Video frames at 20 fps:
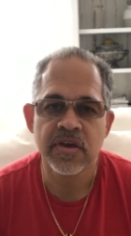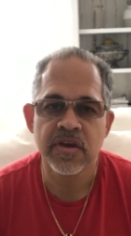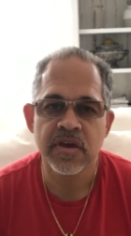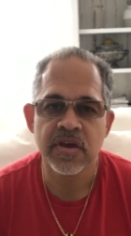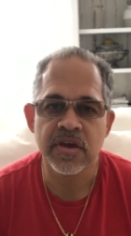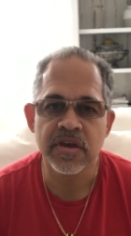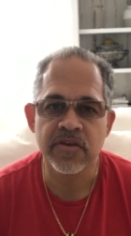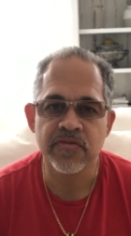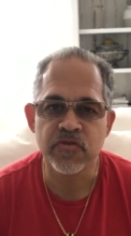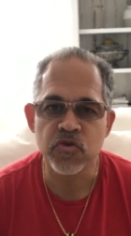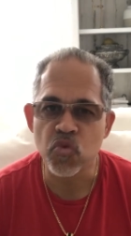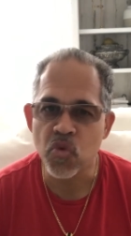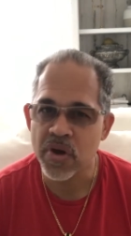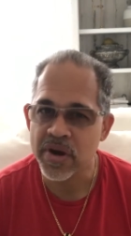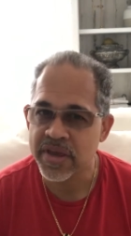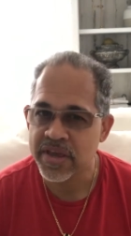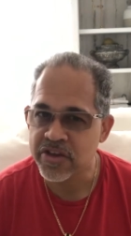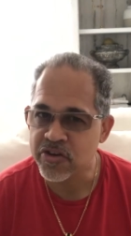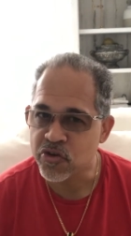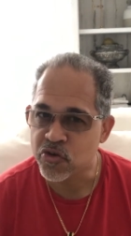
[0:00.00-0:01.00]
And if you want
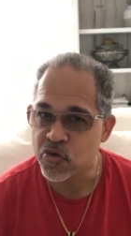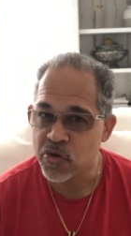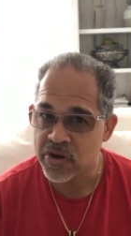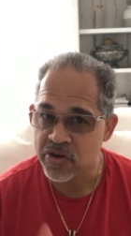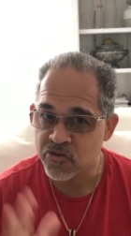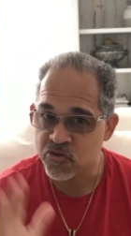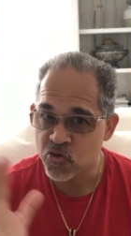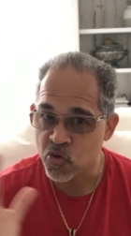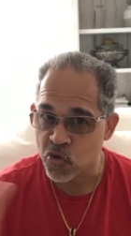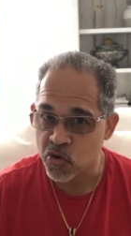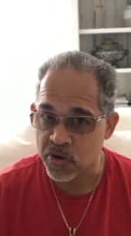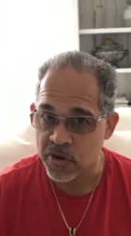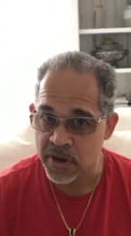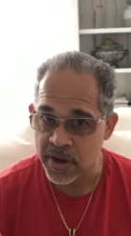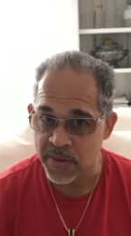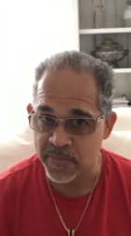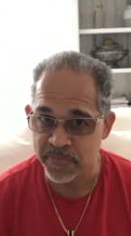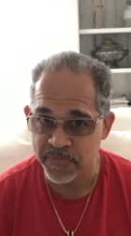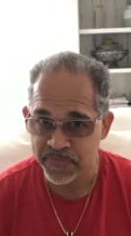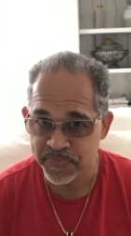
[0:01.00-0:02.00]
to get your credit score
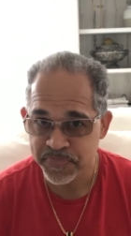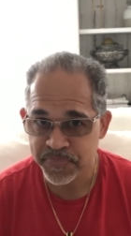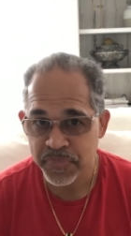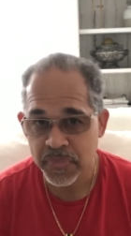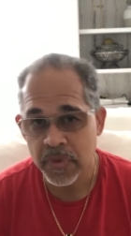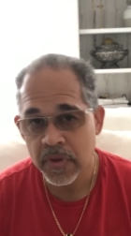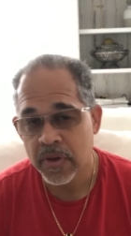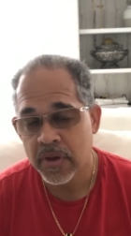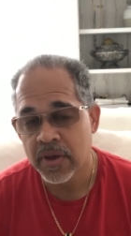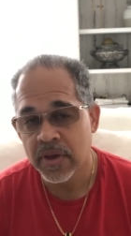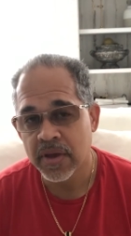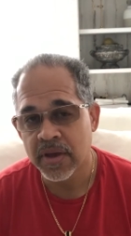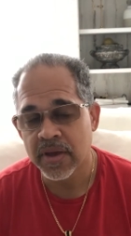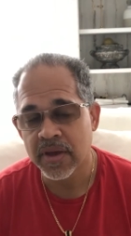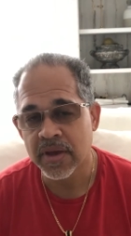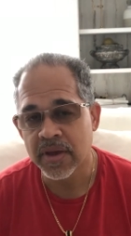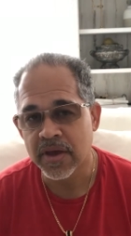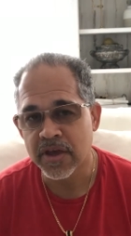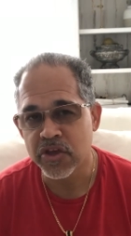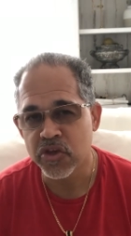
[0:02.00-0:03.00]
up,
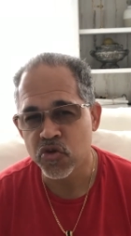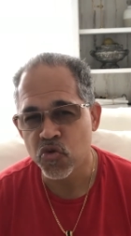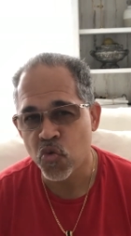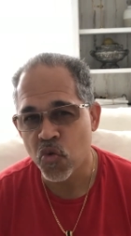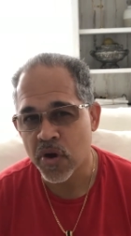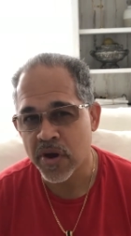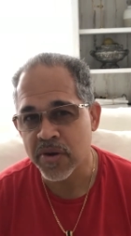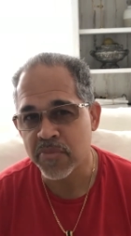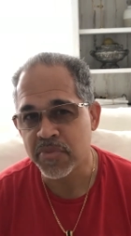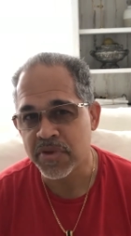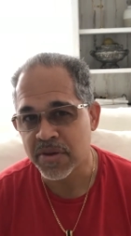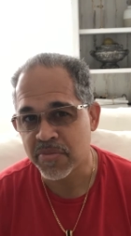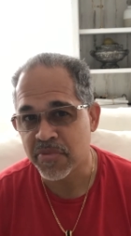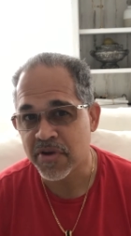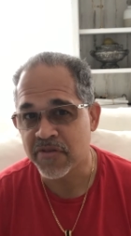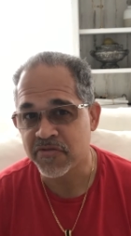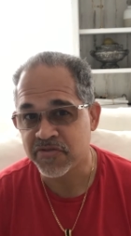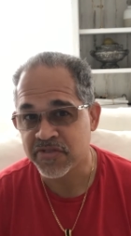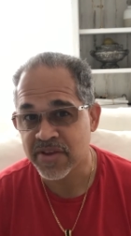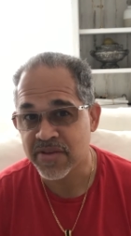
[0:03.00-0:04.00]
you want to be
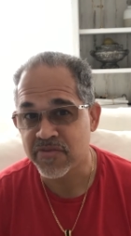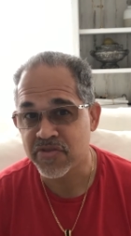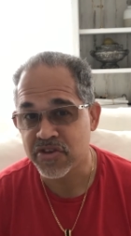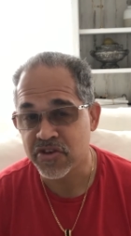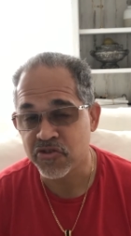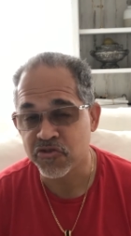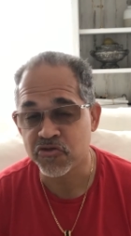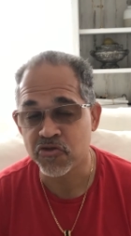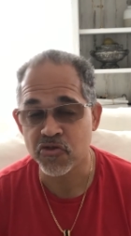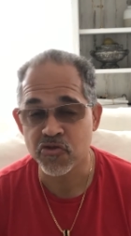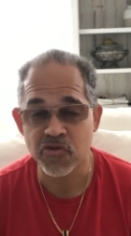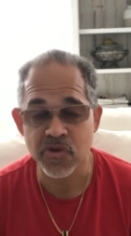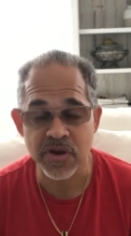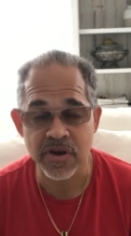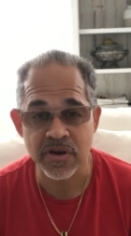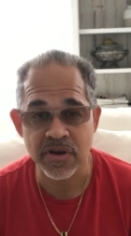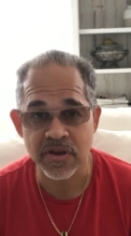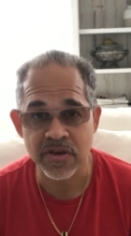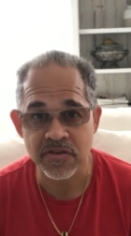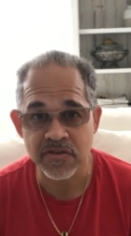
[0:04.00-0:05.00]
above 7 years on credit
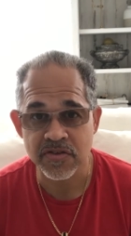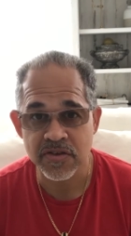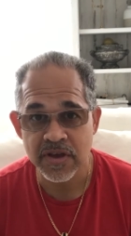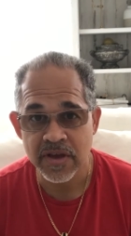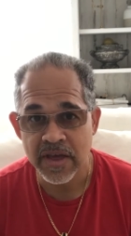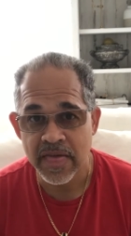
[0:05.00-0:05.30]
age.